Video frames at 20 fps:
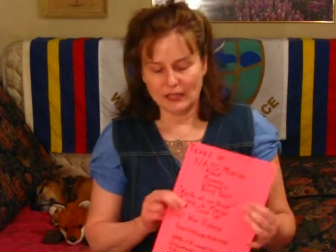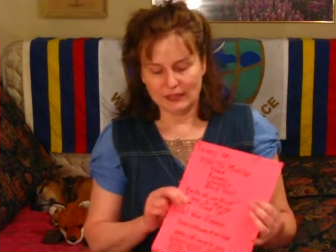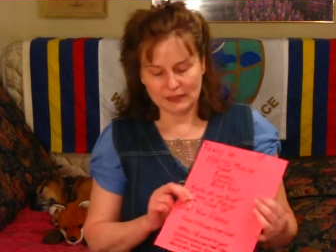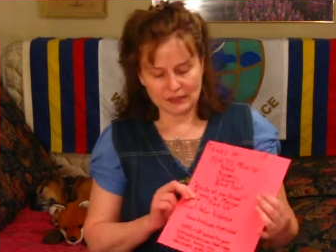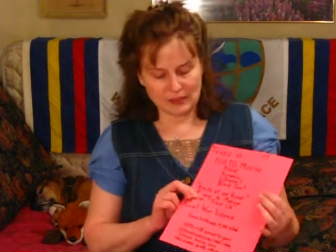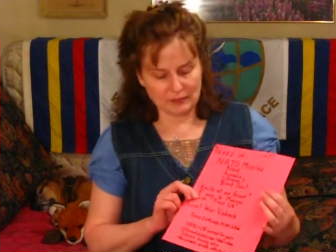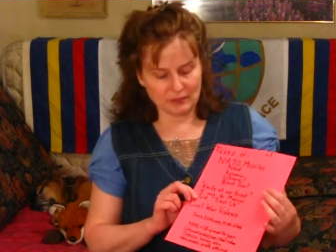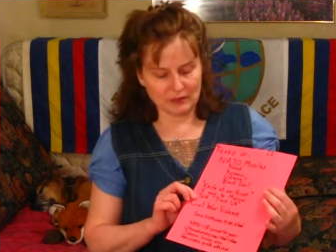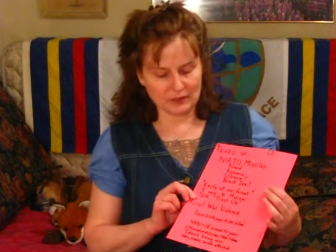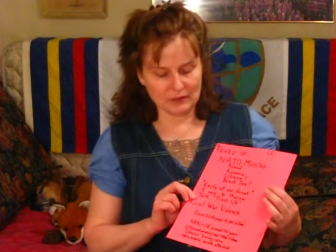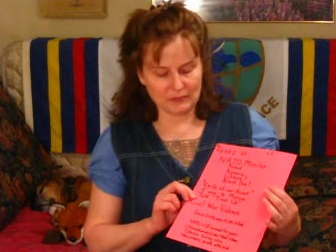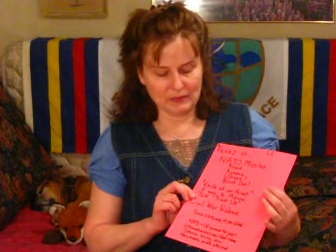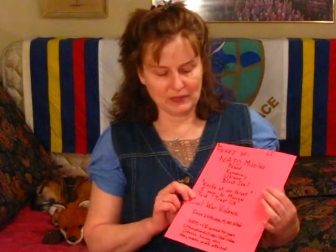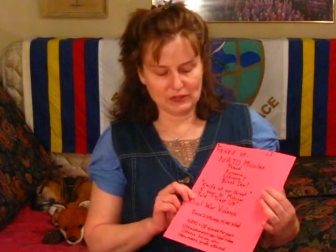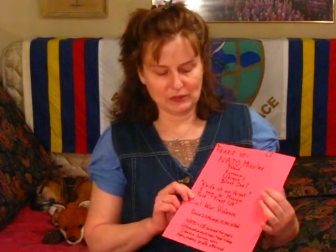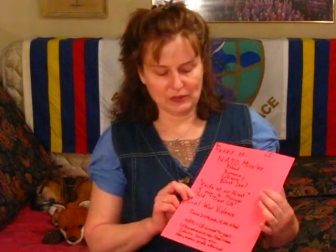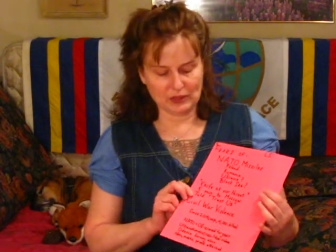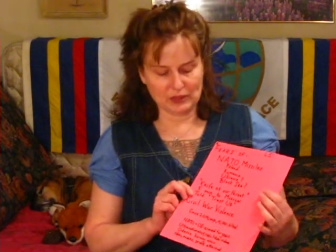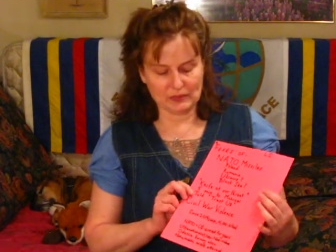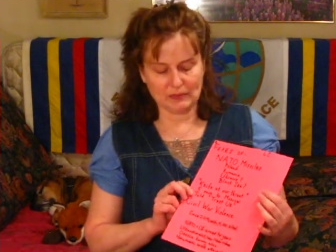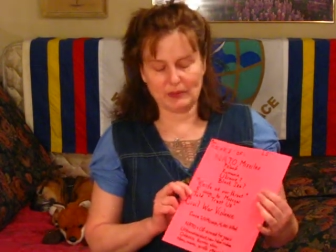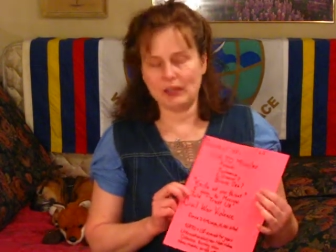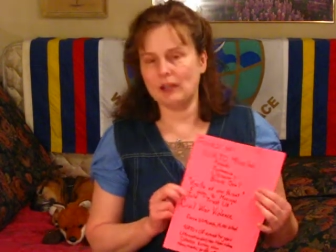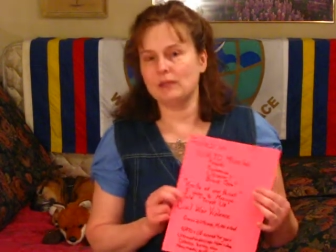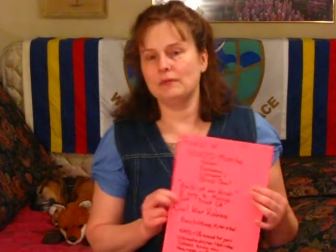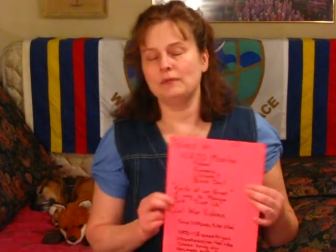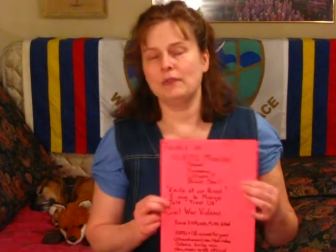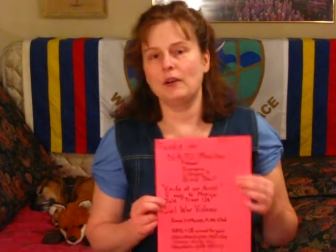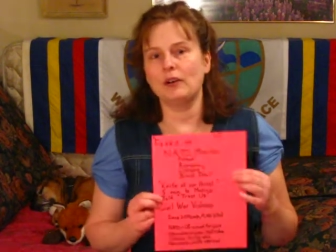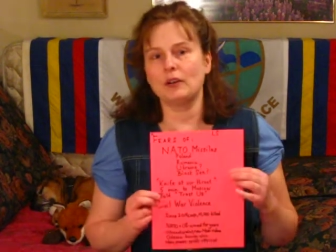Some of them, he talks about
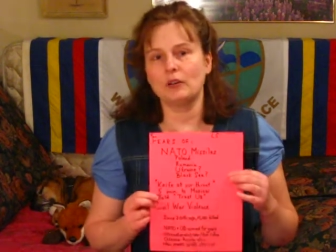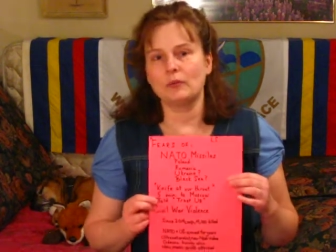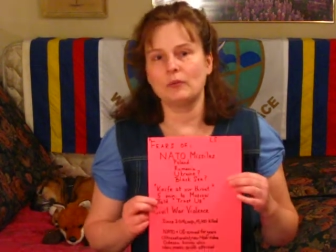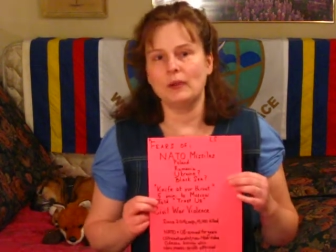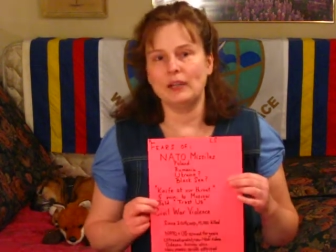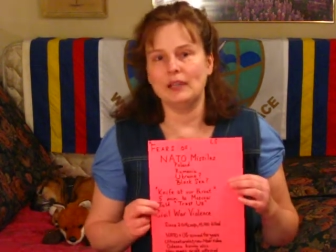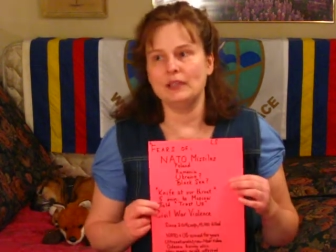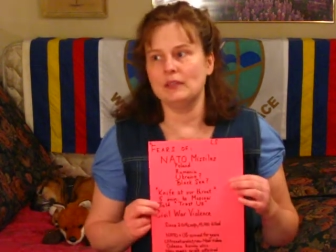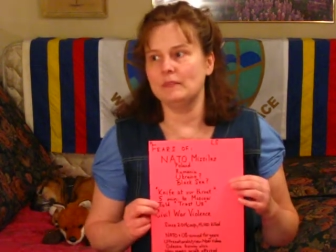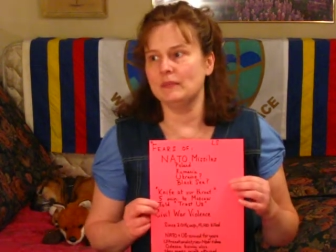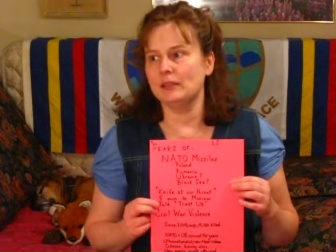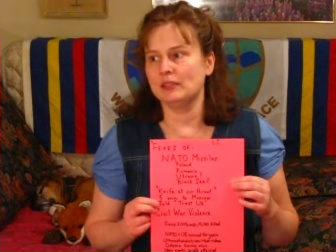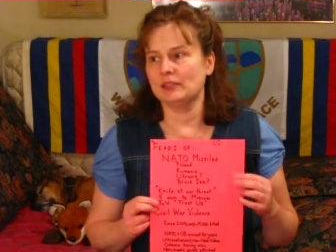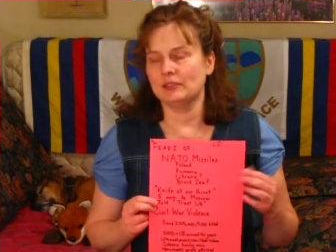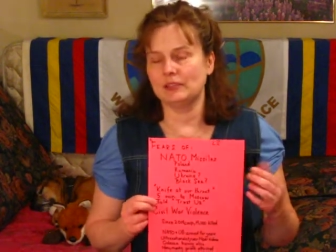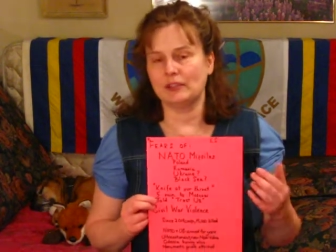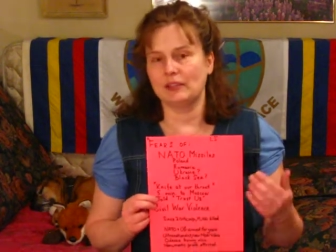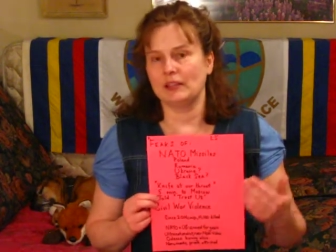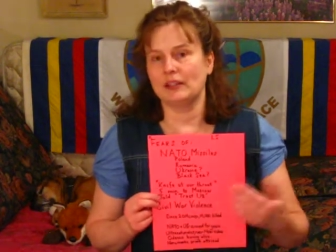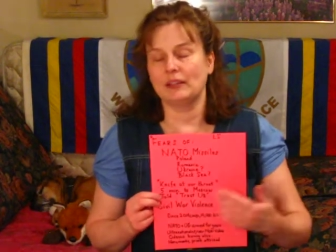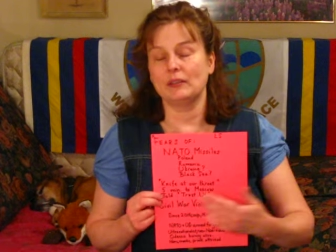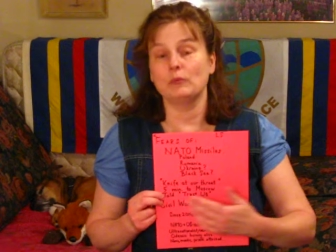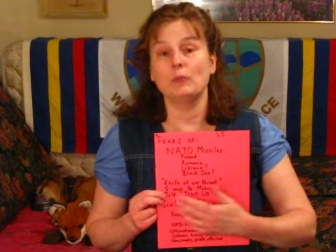how far away the missiles are.